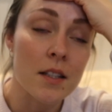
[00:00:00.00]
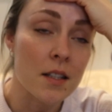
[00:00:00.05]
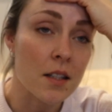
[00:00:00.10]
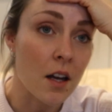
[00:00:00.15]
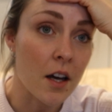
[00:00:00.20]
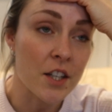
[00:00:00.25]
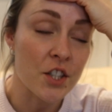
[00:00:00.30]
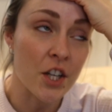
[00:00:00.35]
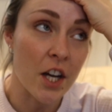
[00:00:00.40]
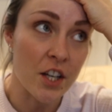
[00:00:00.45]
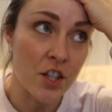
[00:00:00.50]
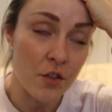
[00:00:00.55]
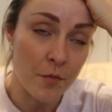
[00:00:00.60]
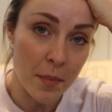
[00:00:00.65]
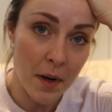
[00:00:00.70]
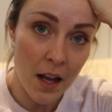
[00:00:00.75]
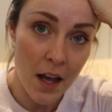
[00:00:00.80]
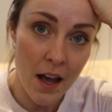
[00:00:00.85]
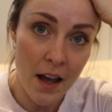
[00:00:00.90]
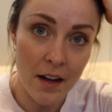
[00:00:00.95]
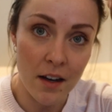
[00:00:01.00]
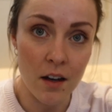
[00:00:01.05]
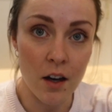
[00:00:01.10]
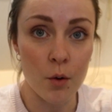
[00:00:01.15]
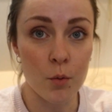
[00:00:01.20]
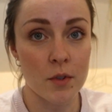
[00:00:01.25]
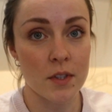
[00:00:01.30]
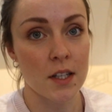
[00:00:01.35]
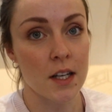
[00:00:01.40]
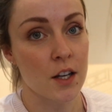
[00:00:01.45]
slight change of plan. I
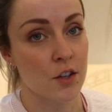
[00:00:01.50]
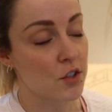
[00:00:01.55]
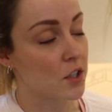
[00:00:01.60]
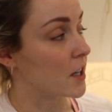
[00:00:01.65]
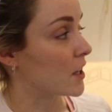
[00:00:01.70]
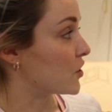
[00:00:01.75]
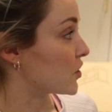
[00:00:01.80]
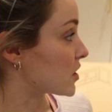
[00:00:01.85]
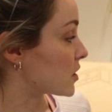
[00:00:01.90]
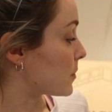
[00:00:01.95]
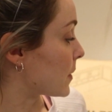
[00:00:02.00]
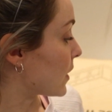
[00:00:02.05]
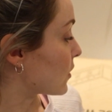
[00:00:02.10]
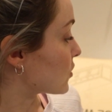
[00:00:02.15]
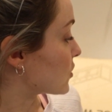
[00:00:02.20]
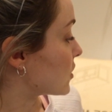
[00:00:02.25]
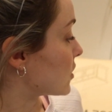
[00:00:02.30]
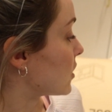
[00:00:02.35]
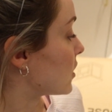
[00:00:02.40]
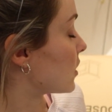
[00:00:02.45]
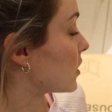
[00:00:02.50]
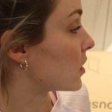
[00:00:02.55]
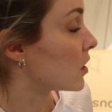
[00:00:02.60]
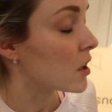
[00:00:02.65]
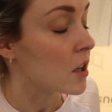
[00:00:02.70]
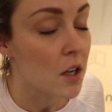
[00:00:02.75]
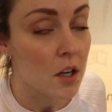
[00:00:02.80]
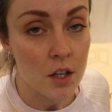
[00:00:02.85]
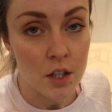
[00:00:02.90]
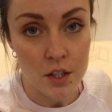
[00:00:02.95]
was literally just about to
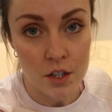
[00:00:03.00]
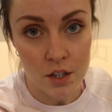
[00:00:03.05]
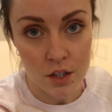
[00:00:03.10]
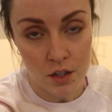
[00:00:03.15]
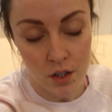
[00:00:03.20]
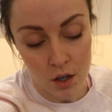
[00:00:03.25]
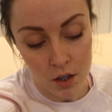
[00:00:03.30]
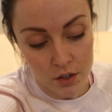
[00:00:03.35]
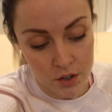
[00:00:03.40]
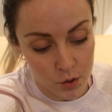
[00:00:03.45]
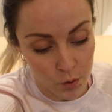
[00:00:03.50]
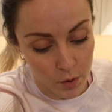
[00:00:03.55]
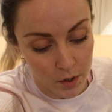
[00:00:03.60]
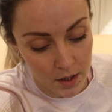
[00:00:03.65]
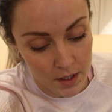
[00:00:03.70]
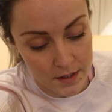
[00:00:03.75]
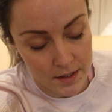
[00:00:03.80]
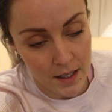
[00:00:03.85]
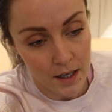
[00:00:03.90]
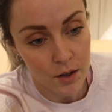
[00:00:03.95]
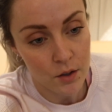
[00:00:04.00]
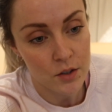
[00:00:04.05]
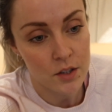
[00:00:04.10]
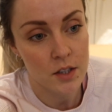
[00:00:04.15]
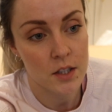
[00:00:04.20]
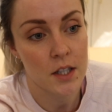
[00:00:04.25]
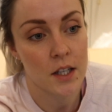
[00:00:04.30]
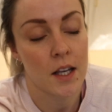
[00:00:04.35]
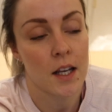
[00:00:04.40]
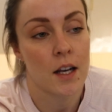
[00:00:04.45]
start sorting this
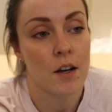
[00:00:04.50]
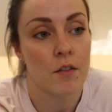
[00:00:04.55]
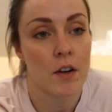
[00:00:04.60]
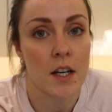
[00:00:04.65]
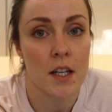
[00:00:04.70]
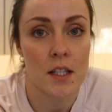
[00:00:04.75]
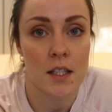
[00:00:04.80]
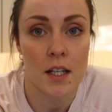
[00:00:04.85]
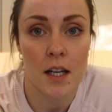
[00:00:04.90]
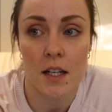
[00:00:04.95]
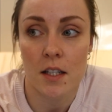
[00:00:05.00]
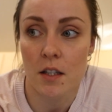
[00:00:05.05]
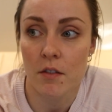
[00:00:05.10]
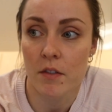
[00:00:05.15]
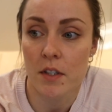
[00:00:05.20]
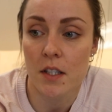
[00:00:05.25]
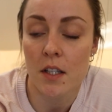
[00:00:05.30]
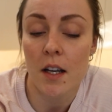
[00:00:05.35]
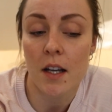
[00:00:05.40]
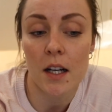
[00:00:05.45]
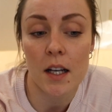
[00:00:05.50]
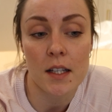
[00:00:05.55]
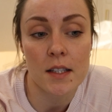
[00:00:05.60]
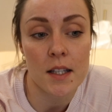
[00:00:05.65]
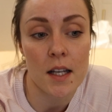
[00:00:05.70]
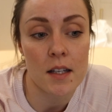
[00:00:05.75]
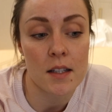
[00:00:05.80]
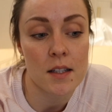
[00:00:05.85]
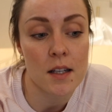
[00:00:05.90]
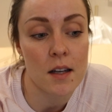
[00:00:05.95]
out to get it ready to take to the recycling
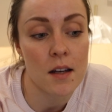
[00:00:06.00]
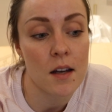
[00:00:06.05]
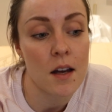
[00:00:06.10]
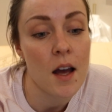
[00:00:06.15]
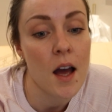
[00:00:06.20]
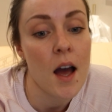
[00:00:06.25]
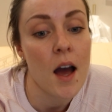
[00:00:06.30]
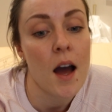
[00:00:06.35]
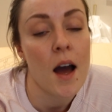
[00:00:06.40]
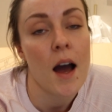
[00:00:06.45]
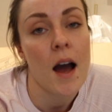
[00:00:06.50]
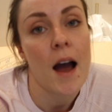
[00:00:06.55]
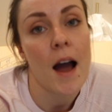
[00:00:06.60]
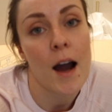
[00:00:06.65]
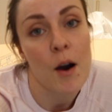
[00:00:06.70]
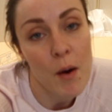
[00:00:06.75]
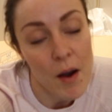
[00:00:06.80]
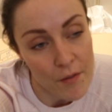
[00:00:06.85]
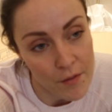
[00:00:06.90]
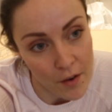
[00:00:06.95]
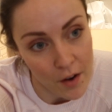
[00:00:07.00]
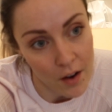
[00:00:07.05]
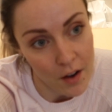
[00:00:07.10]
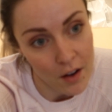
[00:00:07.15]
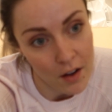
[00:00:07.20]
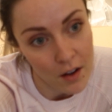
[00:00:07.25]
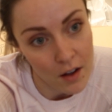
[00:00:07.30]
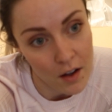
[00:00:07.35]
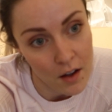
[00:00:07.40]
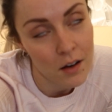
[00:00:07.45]
centre.
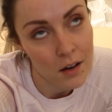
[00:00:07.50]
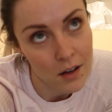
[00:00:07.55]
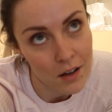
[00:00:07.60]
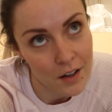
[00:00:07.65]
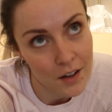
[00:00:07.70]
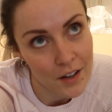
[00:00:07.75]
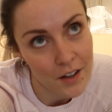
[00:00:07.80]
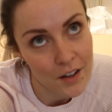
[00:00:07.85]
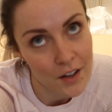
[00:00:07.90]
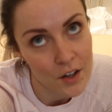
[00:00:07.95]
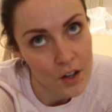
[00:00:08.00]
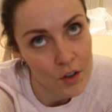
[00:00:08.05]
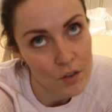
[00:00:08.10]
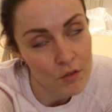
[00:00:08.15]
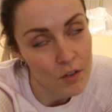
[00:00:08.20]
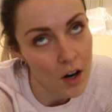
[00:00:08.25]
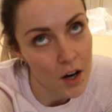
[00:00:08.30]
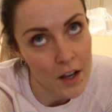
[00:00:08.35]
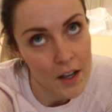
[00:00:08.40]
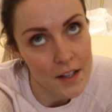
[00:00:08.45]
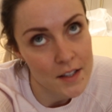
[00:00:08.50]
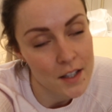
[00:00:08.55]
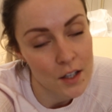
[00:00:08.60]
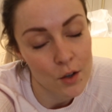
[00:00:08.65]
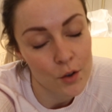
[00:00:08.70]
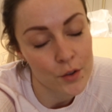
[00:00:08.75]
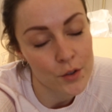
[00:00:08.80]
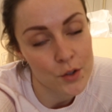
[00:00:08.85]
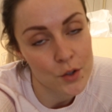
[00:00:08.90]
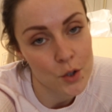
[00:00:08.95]
However, right, it's a
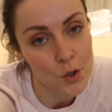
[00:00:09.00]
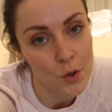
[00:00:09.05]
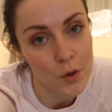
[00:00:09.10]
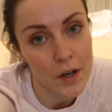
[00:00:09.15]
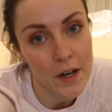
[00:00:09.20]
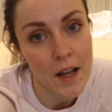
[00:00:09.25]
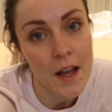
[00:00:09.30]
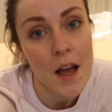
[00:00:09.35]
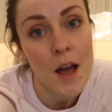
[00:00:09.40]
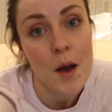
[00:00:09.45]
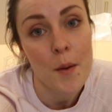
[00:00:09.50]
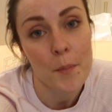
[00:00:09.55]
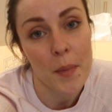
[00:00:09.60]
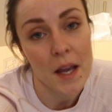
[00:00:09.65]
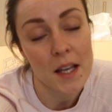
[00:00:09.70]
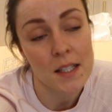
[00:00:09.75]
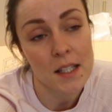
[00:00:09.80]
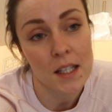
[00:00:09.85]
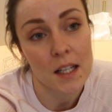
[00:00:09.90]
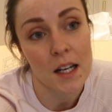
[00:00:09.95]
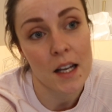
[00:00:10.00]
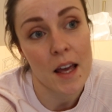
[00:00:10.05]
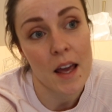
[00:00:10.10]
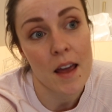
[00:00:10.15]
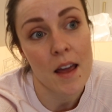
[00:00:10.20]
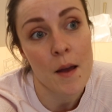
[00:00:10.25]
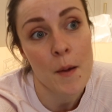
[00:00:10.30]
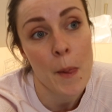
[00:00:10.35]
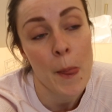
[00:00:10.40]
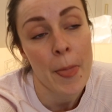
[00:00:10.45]
long story.
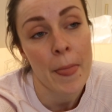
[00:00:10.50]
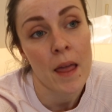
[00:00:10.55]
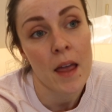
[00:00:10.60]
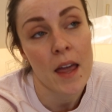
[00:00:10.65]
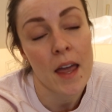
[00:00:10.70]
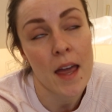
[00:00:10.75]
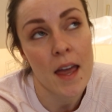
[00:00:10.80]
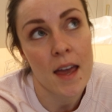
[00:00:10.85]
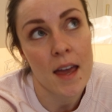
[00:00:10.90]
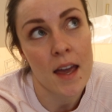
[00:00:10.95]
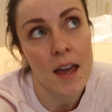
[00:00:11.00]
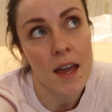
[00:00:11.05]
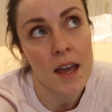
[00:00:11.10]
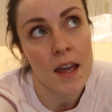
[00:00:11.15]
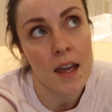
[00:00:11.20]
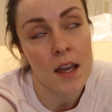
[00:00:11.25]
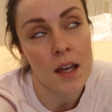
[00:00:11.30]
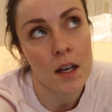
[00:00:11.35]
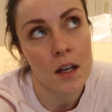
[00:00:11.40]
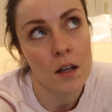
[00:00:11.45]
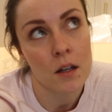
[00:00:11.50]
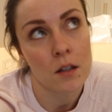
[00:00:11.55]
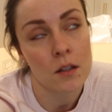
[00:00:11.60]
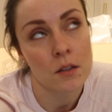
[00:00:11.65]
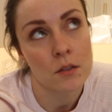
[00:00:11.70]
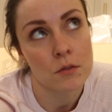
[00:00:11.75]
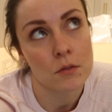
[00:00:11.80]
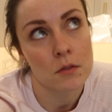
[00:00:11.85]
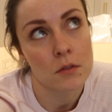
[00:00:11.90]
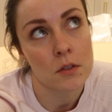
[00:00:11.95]
Basically, in
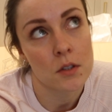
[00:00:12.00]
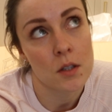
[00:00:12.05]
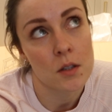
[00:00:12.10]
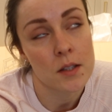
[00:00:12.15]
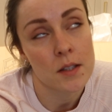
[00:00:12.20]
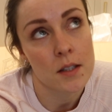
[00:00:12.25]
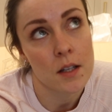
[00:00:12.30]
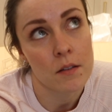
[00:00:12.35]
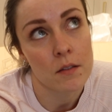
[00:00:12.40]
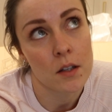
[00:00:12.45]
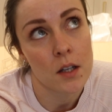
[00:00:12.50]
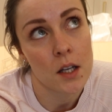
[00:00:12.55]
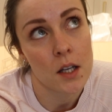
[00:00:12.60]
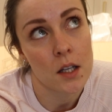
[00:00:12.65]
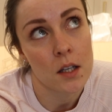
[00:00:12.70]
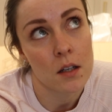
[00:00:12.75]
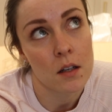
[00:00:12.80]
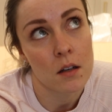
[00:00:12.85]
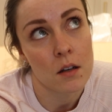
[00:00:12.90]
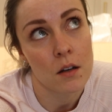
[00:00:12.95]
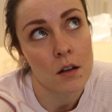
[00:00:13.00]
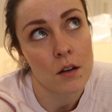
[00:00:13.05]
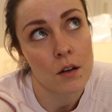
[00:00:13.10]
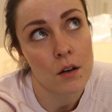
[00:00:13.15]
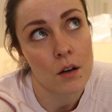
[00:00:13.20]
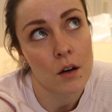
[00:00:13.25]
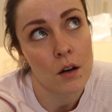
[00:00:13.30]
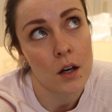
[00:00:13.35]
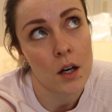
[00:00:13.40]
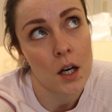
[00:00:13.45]
7, 8,
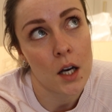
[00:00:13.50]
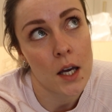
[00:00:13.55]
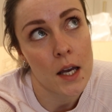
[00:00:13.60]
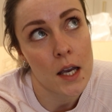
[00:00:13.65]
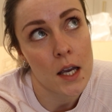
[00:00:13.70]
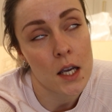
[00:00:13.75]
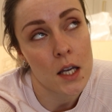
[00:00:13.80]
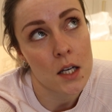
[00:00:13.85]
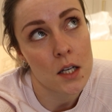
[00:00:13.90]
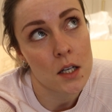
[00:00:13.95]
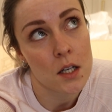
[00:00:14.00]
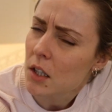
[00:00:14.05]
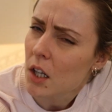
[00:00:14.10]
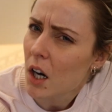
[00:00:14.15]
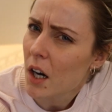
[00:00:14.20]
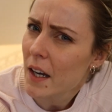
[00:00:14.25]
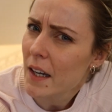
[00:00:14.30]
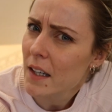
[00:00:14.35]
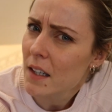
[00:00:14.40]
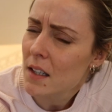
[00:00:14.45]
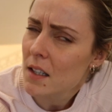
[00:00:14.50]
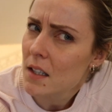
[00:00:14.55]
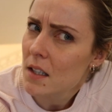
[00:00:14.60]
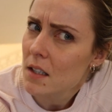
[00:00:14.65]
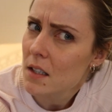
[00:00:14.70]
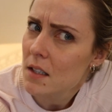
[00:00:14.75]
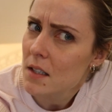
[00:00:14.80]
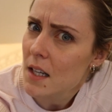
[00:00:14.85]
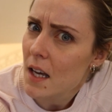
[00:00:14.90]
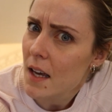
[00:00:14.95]
9
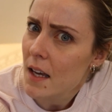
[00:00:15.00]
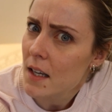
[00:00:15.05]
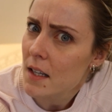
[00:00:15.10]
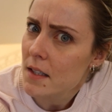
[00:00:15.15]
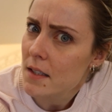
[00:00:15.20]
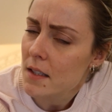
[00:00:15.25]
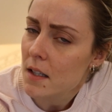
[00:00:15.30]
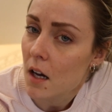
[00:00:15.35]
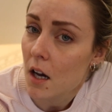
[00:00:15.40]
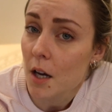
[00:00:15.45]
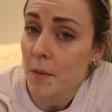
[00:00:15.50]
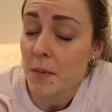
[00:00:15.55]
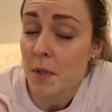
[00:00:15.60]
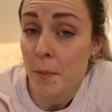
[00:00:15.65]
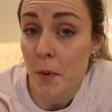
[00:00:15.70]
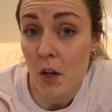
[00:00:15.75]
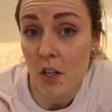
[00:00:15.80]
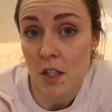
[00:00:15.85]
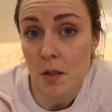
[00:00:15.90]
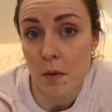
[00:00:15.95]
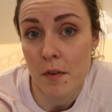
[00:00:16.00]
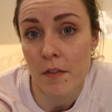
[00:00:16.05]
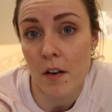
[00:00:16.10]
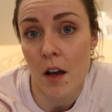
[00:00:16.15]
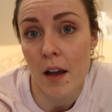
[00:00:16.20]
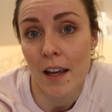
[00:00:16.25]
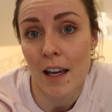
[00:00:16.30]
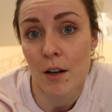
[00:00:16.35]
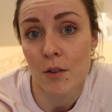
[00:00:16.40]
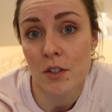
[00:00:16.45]
days, I'm supposed to be
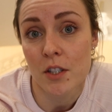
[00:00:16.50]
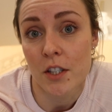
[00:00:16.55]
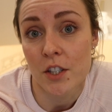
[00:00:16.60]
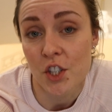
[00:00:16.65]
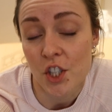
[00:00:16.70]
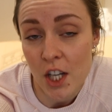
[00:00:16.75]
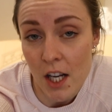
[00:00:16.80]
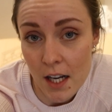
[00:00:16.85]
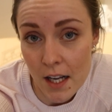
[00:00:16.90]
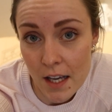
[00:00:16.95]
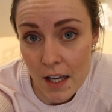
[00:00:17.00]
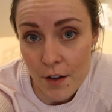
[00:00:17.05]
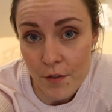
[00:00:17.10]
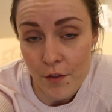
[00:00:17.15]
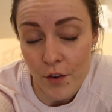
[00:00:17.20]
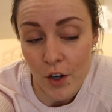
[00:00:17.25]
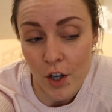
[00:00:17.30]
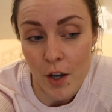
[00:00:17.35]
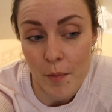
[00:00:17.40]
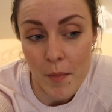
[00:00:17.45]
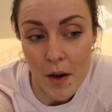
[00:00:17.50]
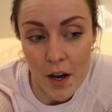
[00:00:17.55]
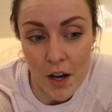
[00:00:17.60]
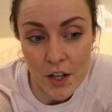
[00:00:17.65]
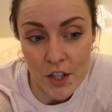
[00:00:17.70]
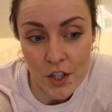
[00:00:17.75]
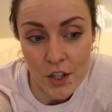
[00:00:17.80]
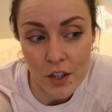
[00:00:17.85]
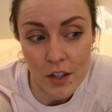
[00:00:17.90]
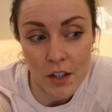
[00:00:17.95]
flying out to Chile for a
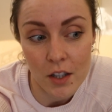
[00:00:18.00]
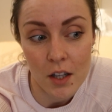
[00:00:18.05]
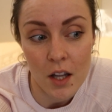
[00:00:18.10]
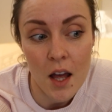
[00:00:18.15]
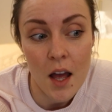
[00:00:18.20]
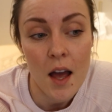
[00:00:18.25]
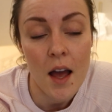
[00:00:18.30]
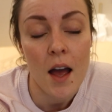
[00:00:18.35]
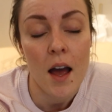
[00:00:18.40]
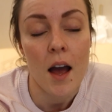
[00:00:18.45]
commercial.